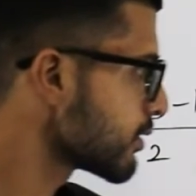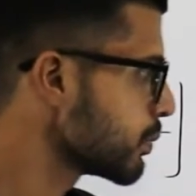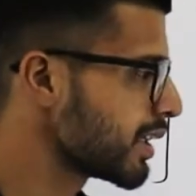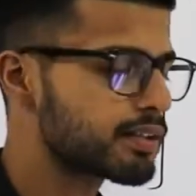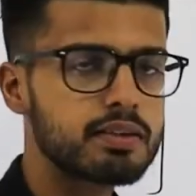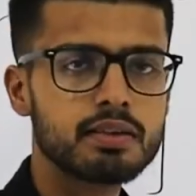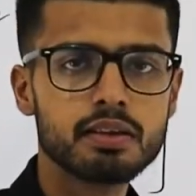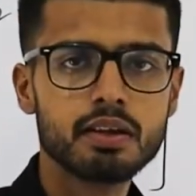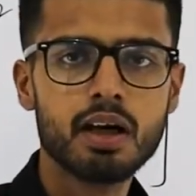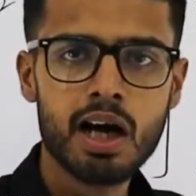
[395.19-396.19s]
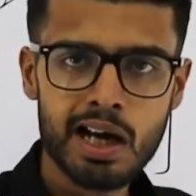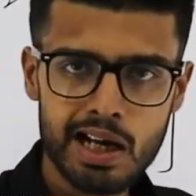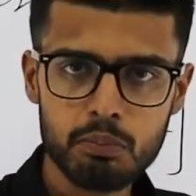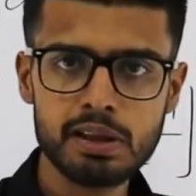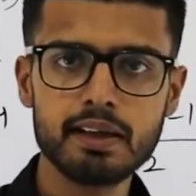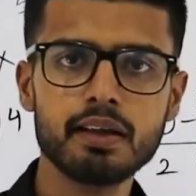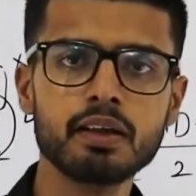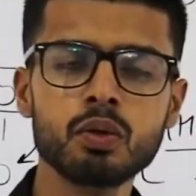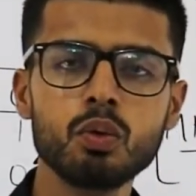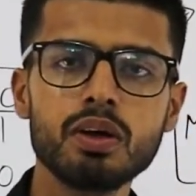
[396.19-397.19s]
this message. I am
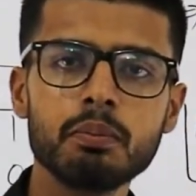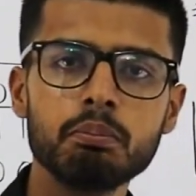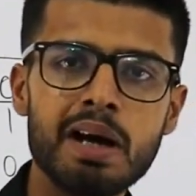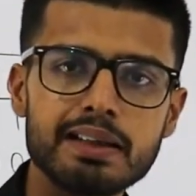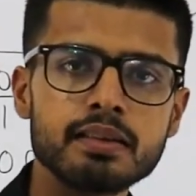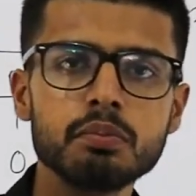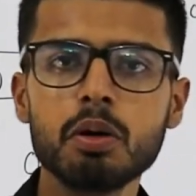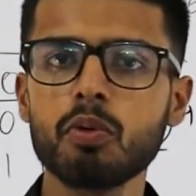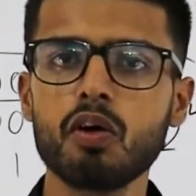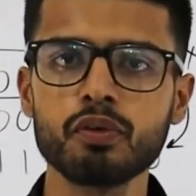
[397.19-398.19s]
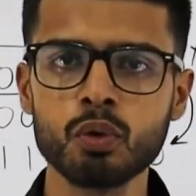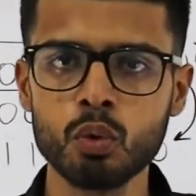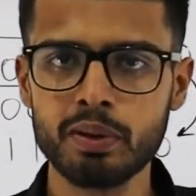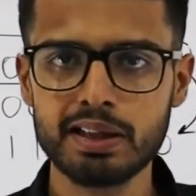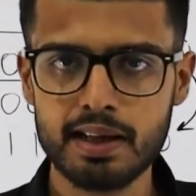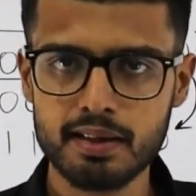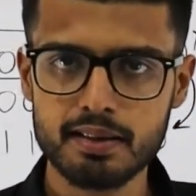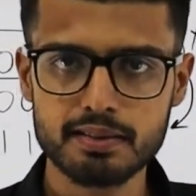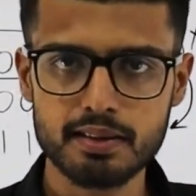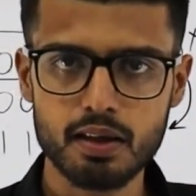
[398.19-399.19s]
telling you, maximum of 2-bit error
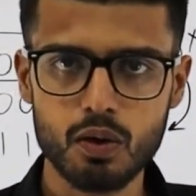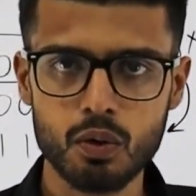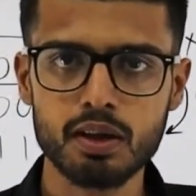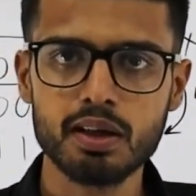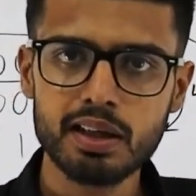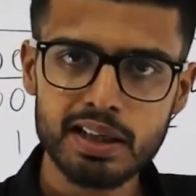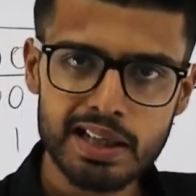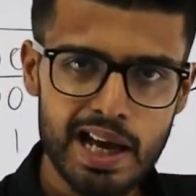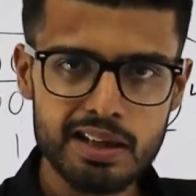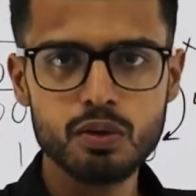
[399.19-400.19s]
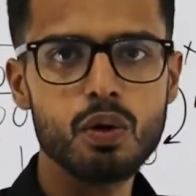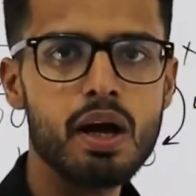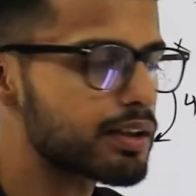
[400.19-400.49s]
is allowed. Can you